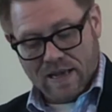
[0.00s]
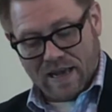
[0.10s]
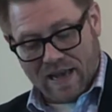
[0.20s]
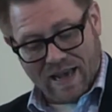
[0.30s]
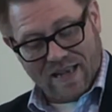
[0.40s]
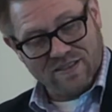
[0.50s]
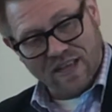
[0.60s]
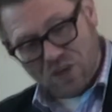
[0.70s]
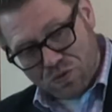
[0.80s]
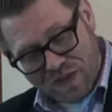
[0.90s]
as they
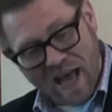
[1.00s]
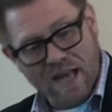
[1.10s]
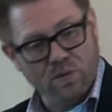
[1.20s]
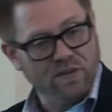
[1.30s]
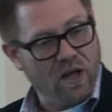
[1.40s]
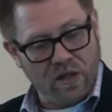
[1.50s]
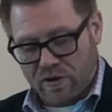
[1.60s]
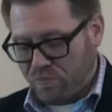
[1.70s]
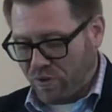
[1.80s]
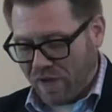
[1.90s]
unite with
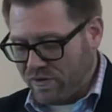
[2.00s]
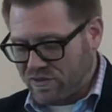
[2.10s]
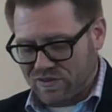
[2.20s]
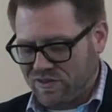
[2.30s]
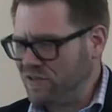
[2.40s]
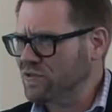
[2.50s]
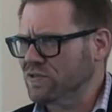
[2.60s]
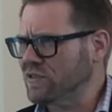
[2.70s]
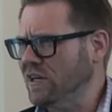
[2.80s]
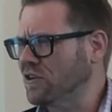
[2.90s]
other brothers and
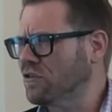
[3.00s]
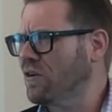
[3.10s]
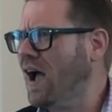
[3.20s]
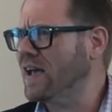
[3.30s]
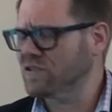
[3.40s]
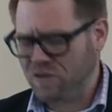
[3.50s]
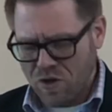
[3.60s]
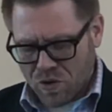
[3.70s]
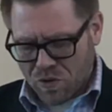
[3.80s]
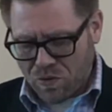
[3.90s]
sisters in Christ
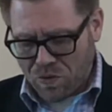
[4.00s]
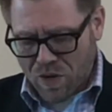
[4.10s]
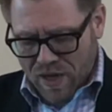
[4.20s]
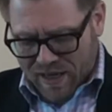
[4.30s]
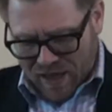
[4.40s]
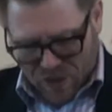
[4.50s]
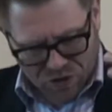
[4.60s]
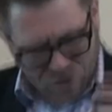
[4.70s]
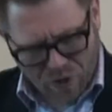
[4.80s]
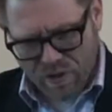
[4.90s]
who can
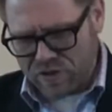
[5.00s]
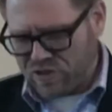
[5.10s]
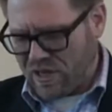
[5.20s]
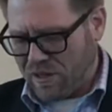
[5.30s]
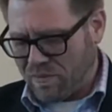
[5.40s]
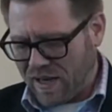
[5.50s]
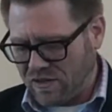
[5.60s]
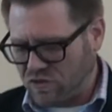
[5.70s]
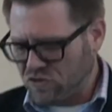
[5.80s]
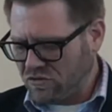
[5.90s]
encourage them and
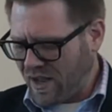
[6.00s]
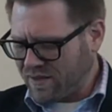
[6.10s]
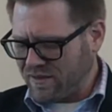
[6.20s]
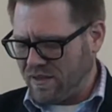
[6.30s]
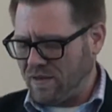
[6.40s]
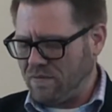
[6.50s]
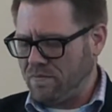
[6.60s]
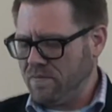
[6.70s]
instruct them